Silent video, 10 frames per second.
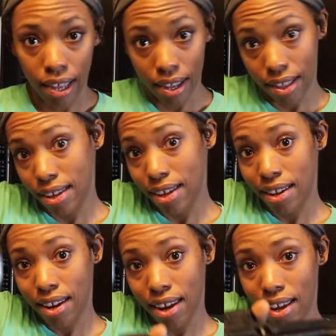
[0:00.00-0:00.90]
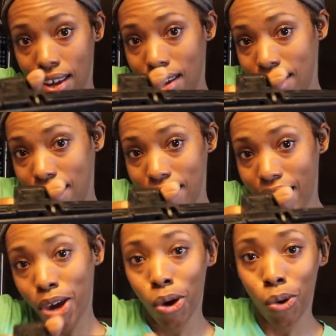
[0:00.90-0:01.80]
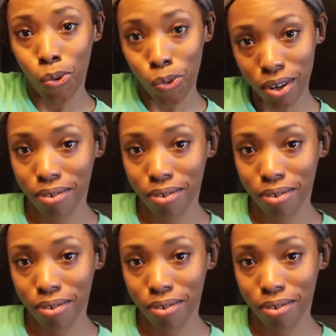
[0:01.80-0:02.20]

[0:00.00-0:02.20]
And then in they go.